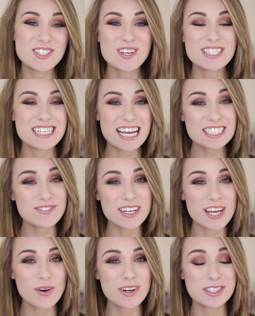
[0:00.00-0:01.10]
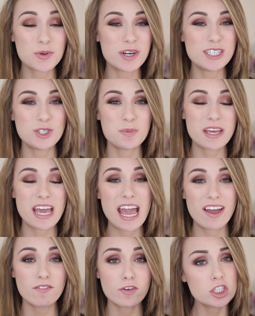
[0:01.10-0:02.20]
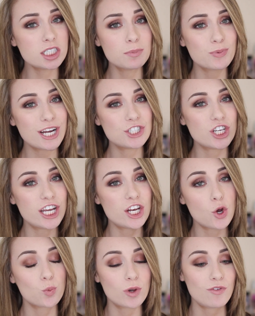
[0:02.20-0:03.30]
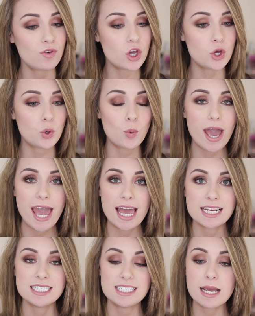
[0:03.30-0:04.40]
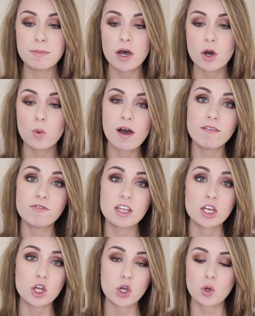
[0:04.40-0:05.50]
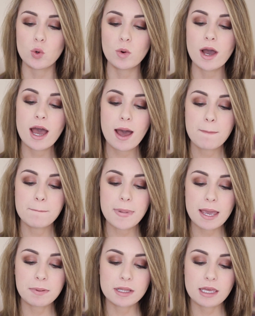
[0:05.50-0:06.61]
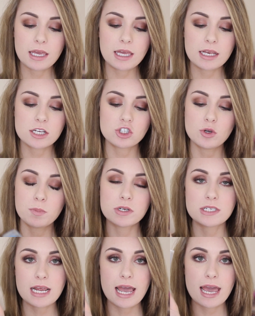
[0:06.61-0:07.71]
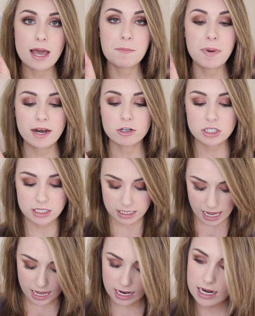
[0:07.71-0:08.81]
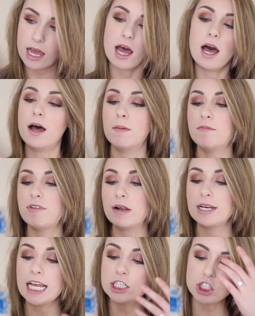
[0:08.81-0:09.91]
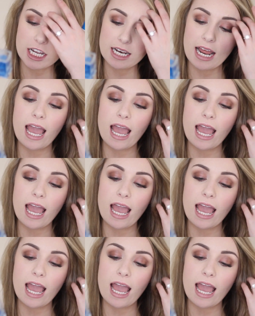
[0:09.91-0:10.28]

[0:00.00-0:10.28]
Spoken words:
So today's video is going to be a first impression review and demo of the new Maybelline Superstay Better Skin foundation.